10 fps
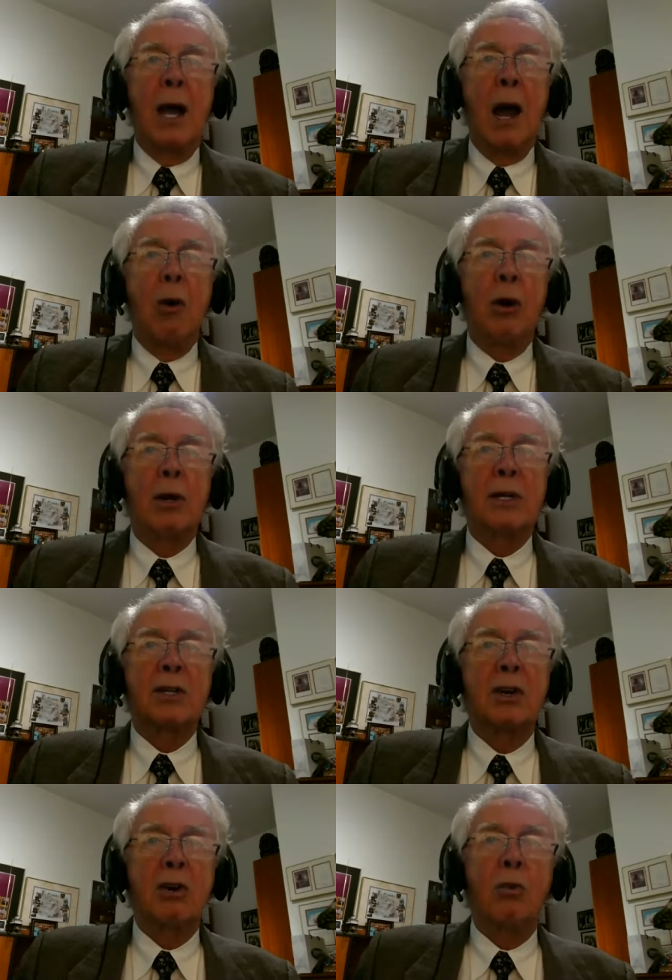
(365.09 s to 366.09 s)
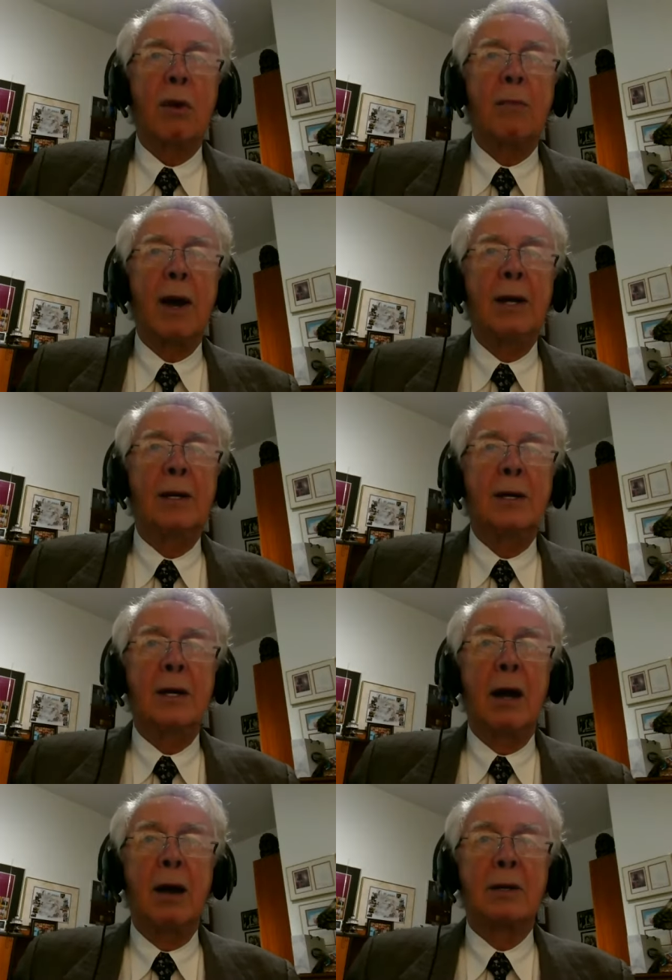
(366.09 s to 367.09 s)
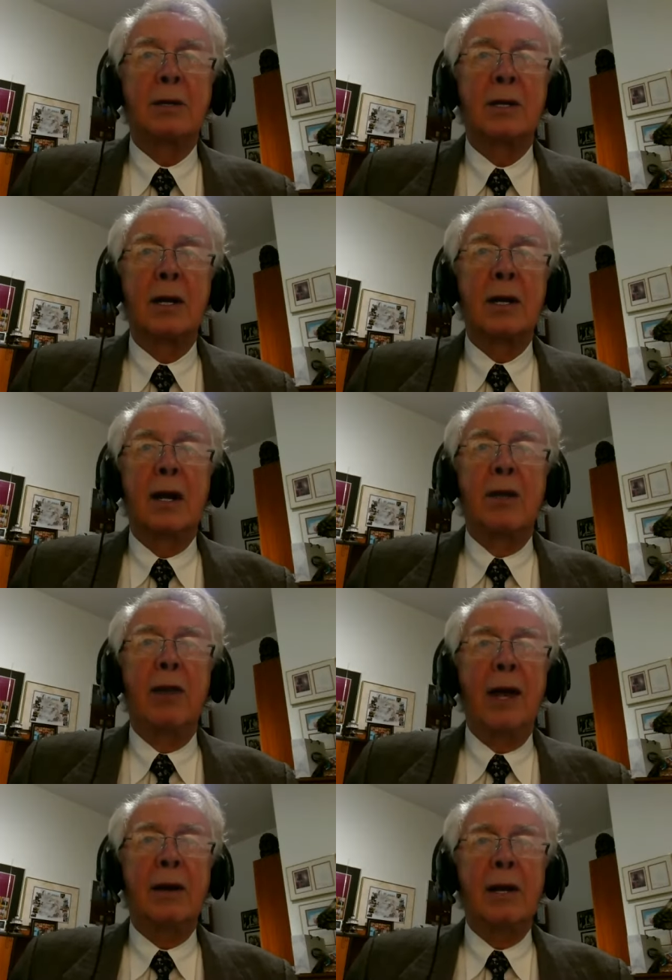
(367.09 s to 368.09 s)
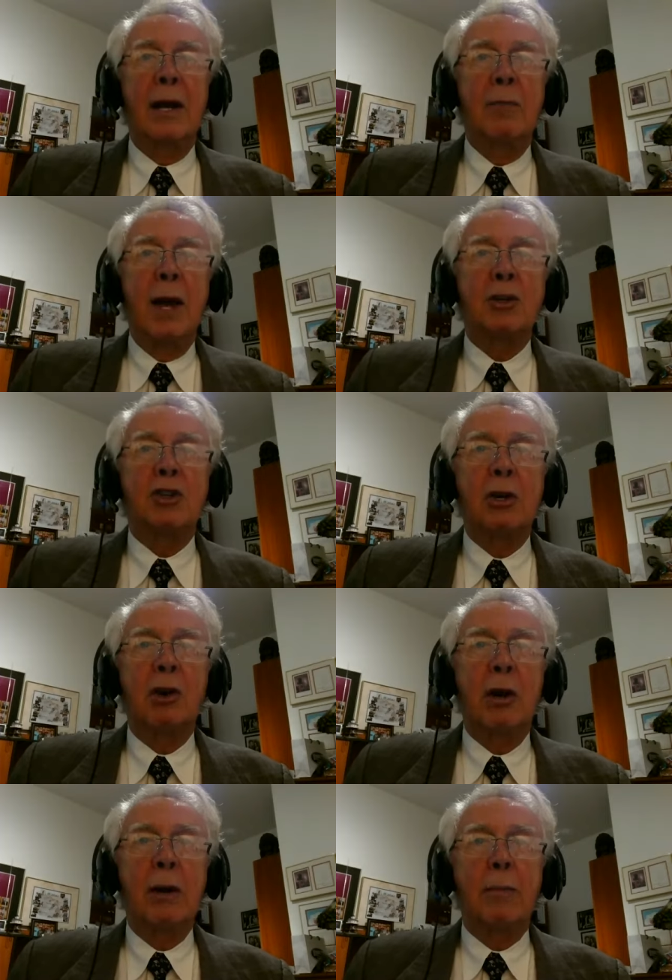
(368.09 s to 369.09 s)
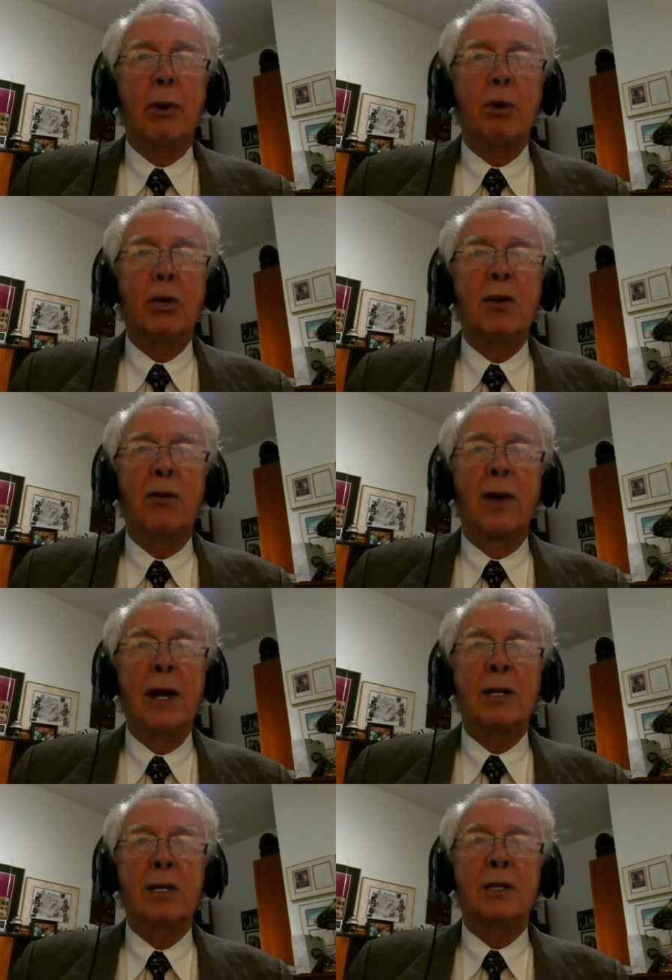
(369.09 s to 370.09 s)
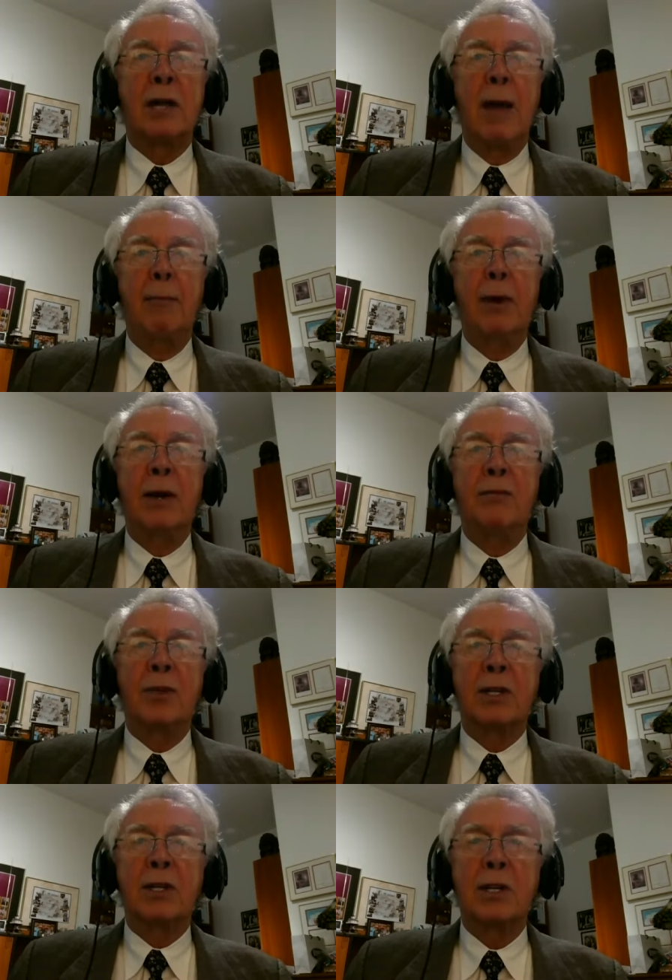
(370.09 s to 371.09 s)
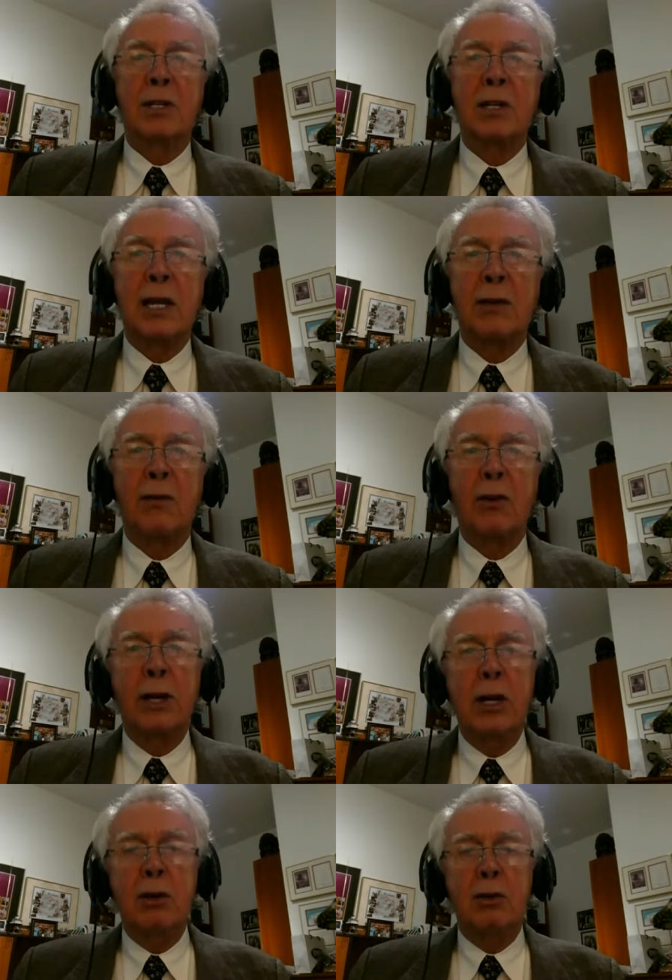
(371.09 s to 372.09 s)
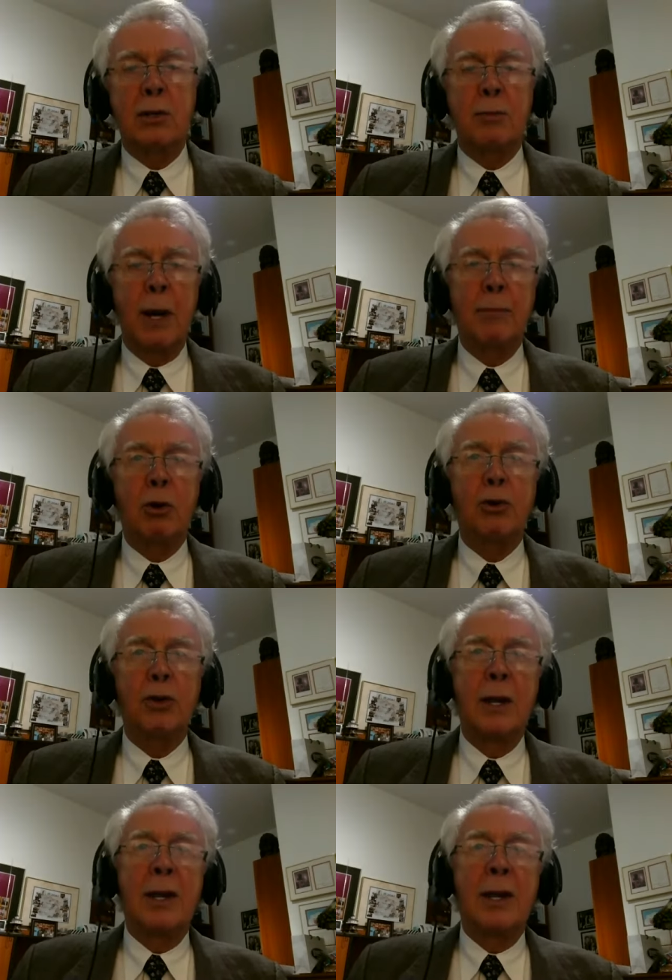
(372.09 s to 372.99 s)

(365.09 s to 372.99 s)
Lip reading: Our listener reminded us that imaginary Polish vices have been successfully used by both